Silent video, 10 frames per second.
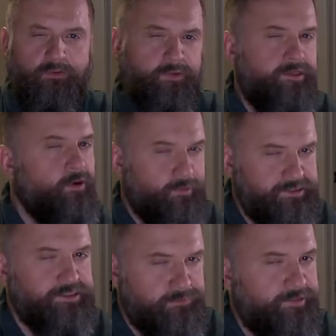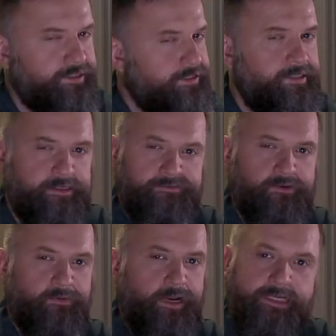We know what she's really here
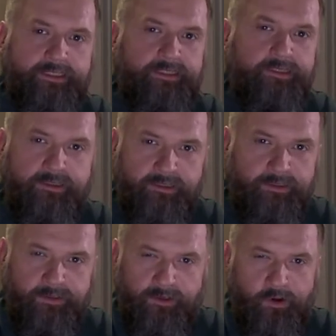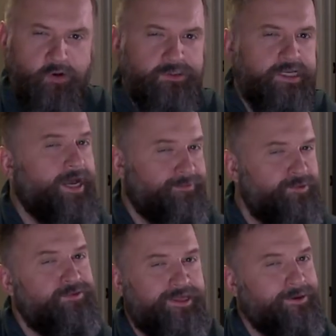for, right? Who's got
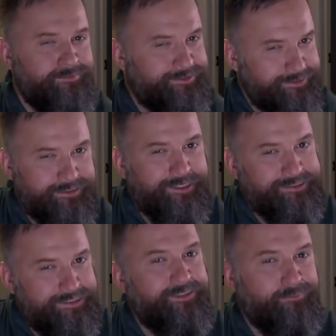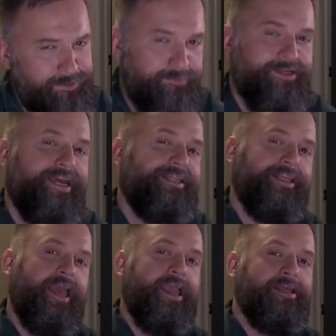two thumbs and is gonna see the plumber get
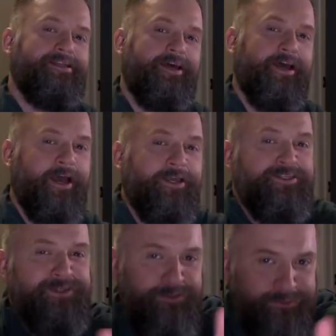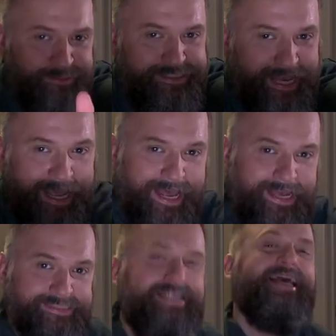laid? Yous
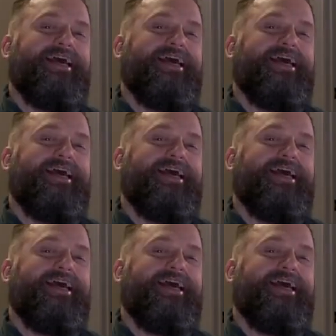guys!